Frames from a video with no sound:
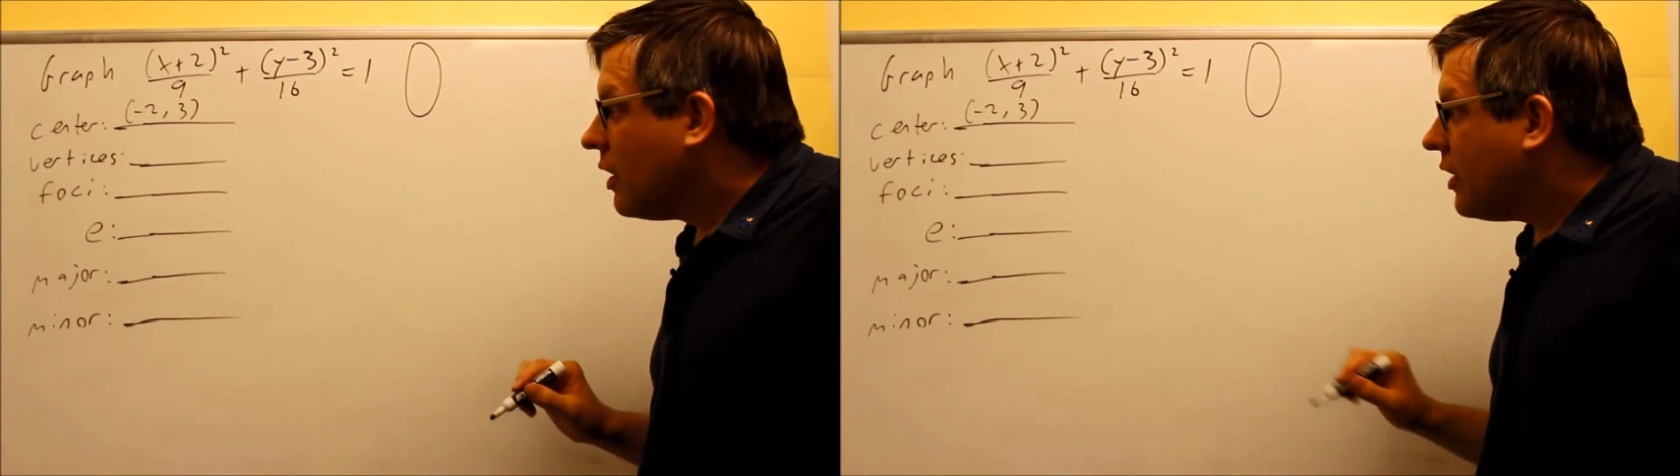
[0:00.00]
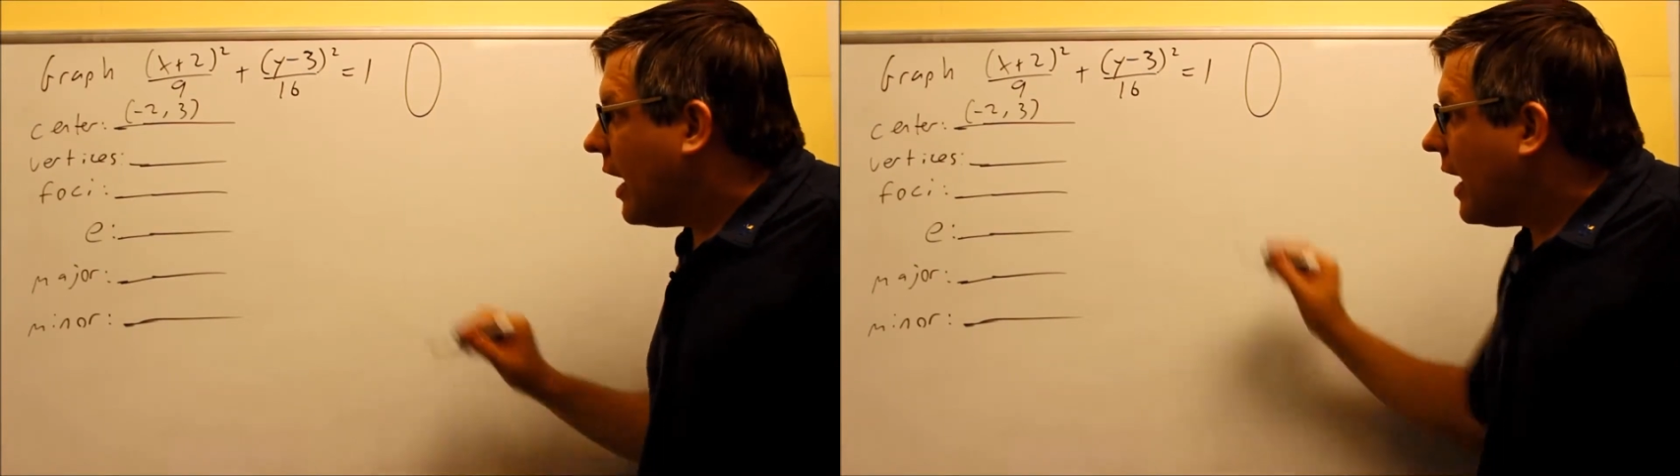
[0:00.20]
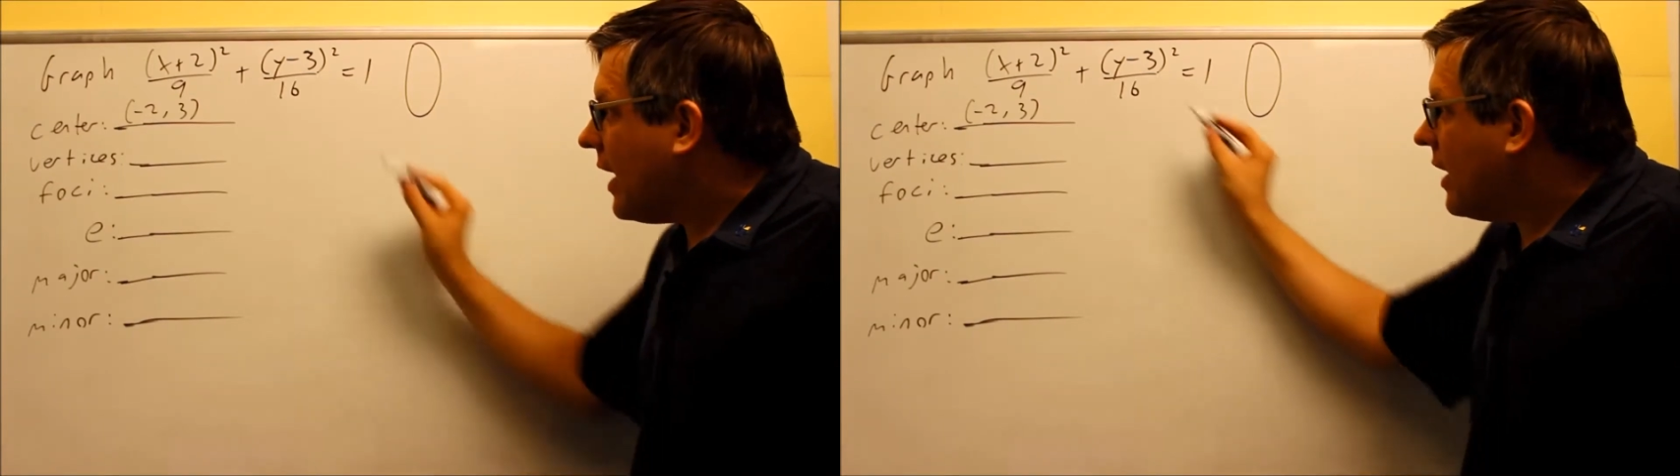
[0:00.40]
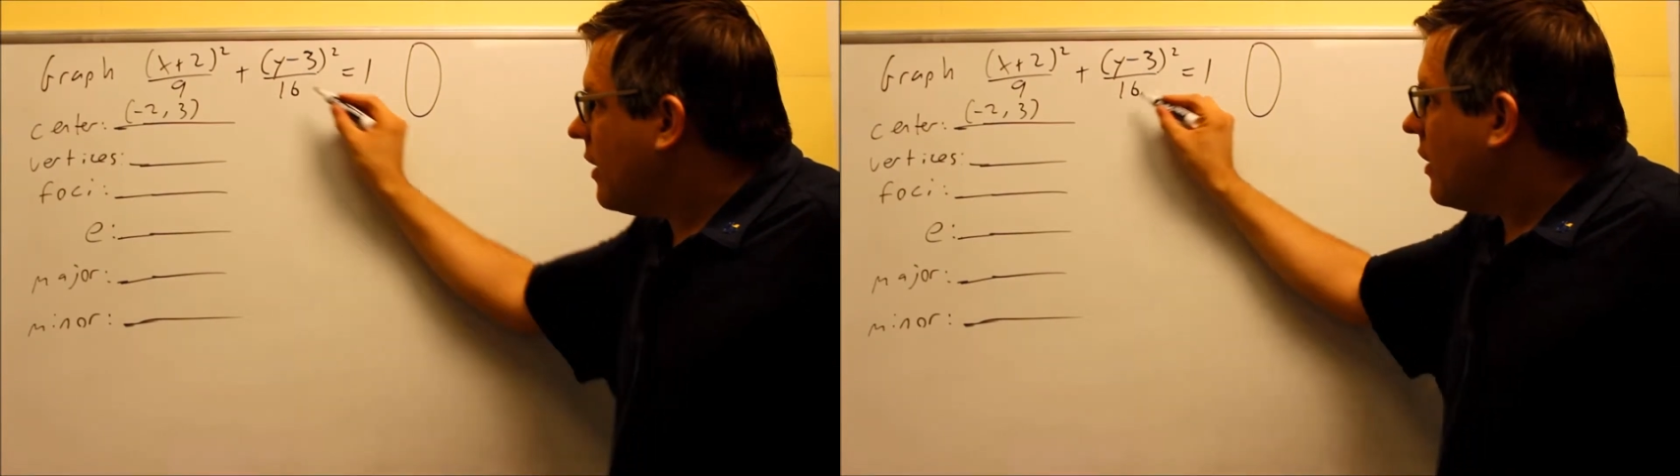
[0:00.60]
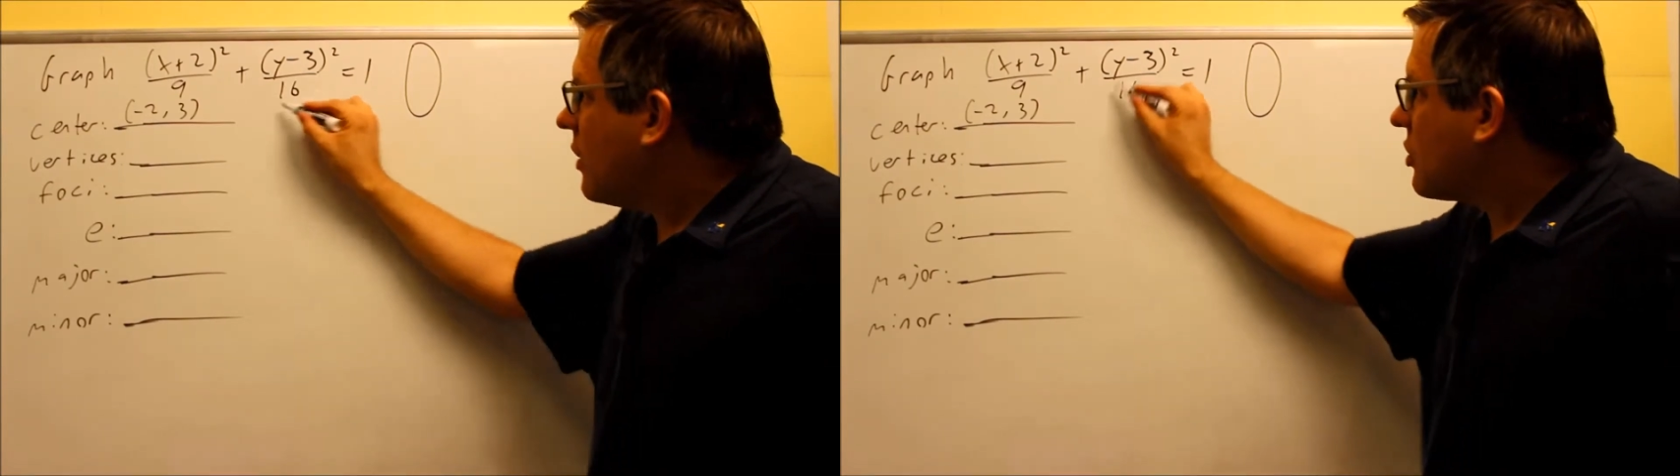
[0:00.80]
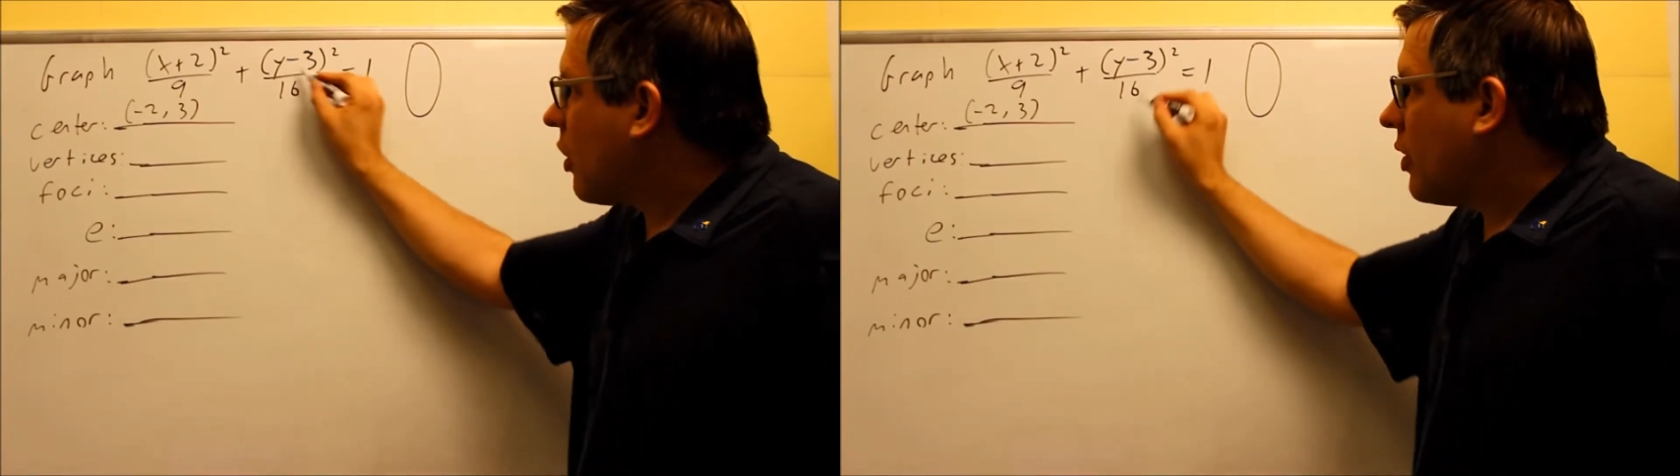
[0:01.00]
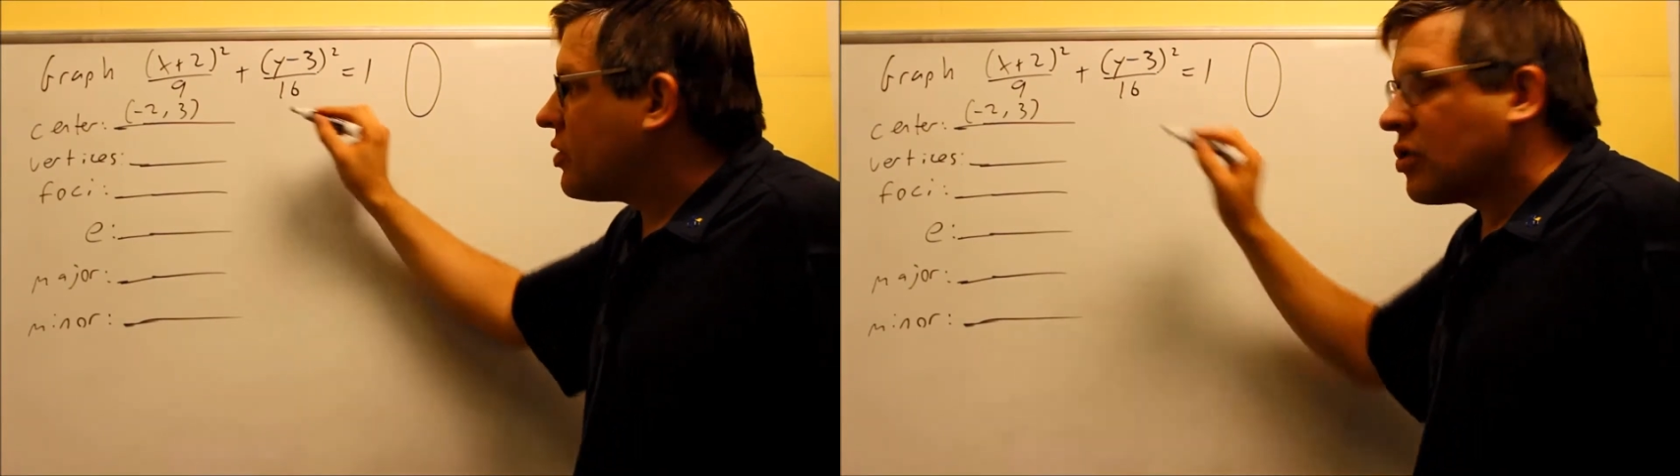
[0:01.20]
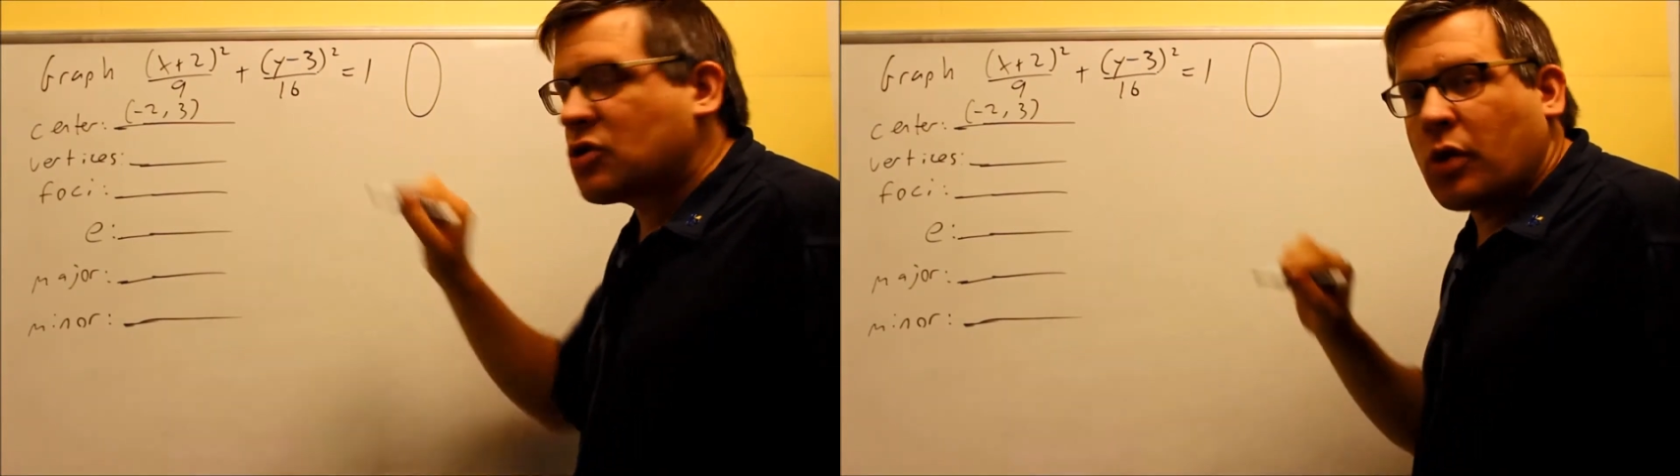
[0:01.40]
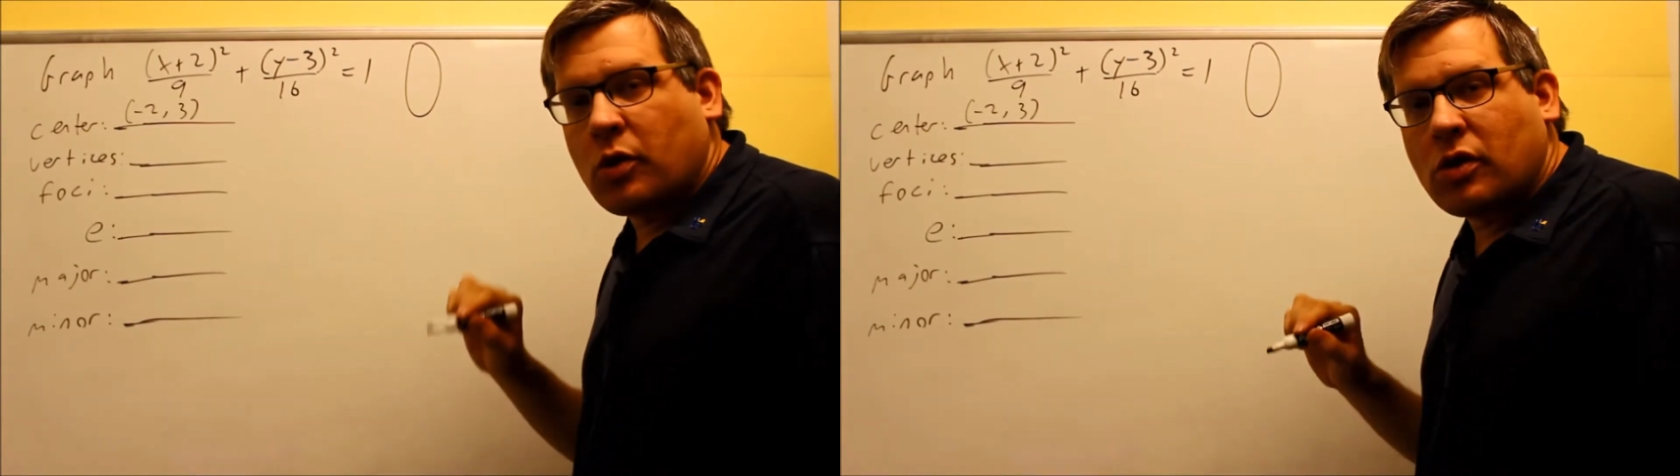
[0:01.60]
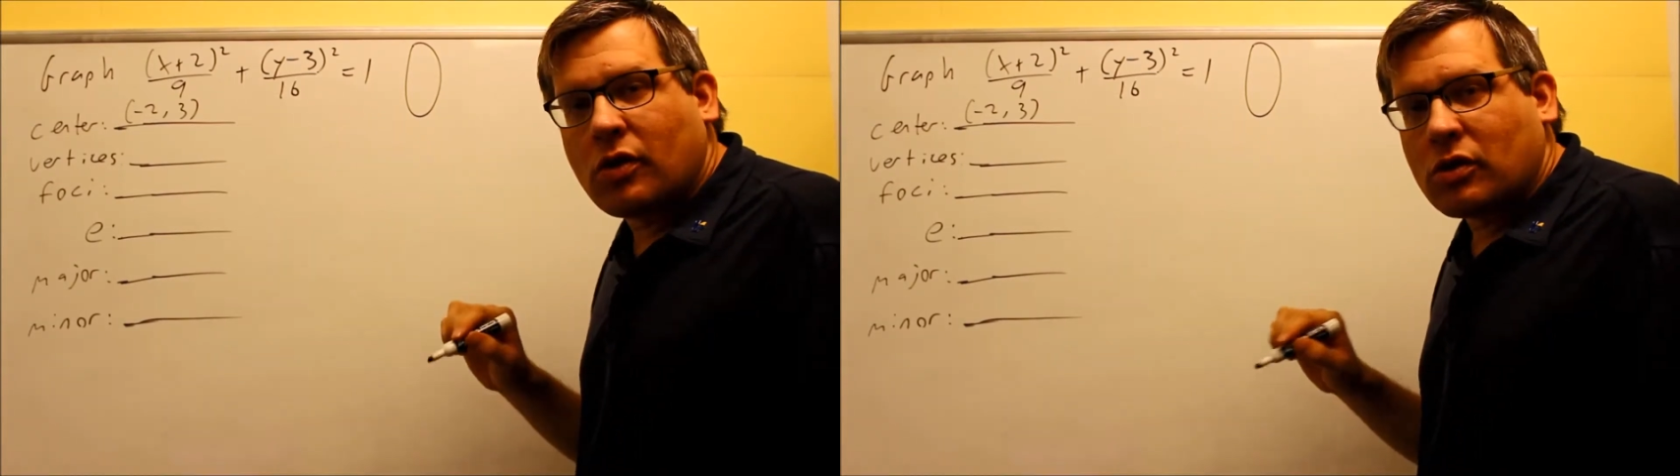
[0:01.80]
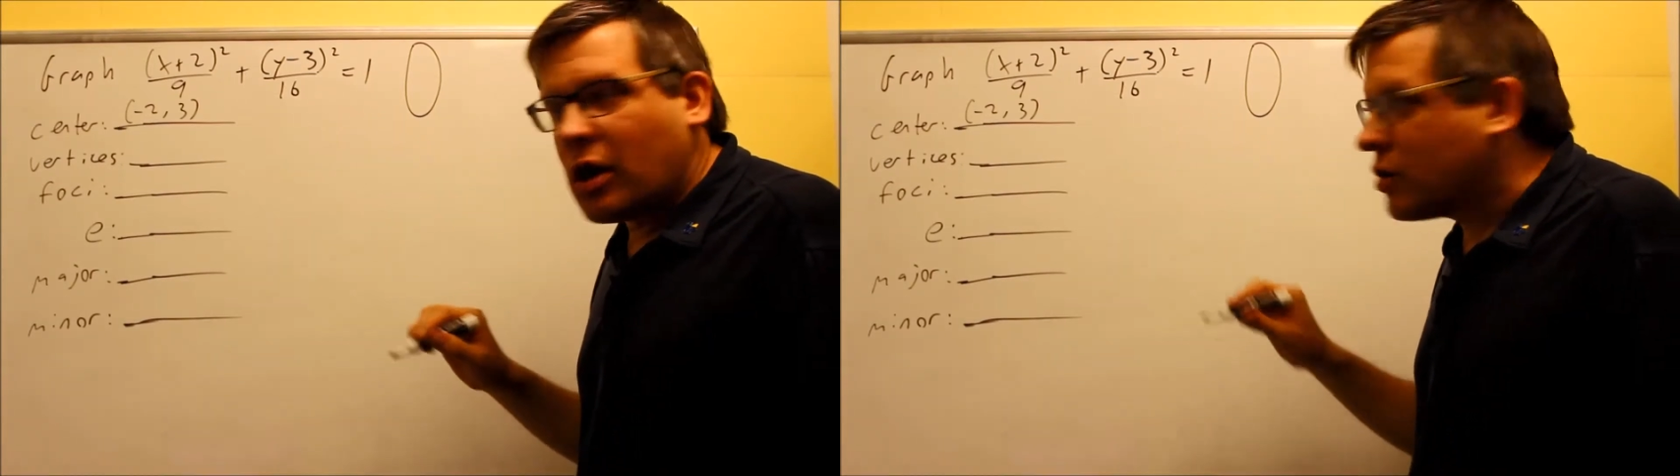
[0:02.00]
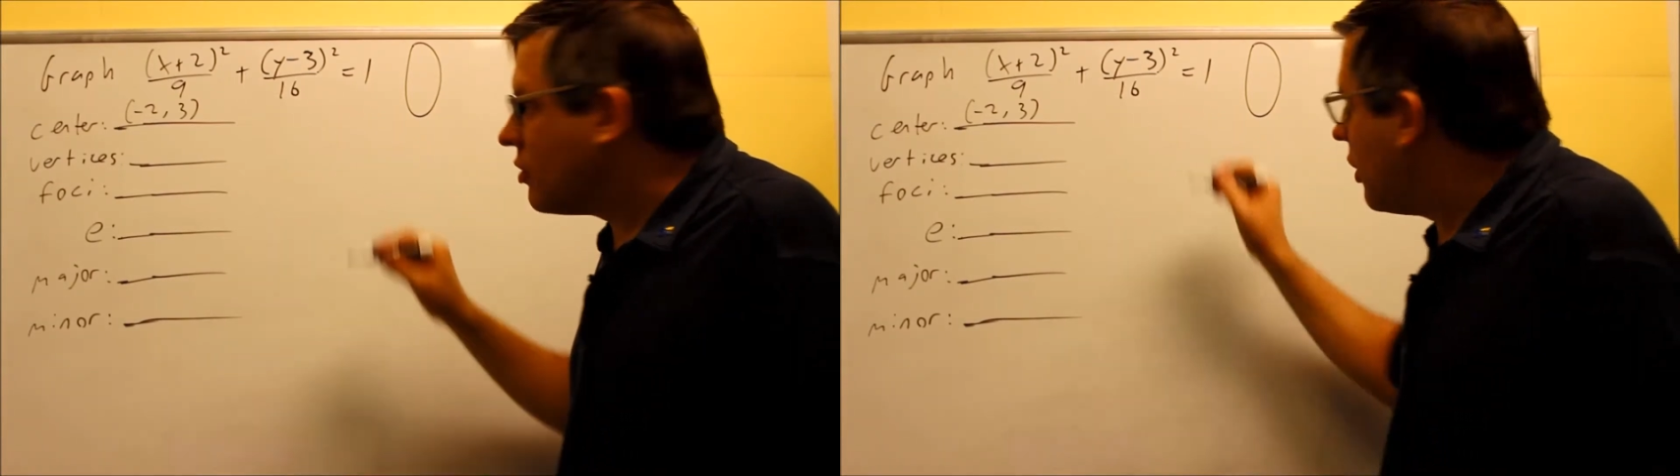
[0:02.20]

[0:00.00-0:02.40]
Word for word: The A is always the square root of the larger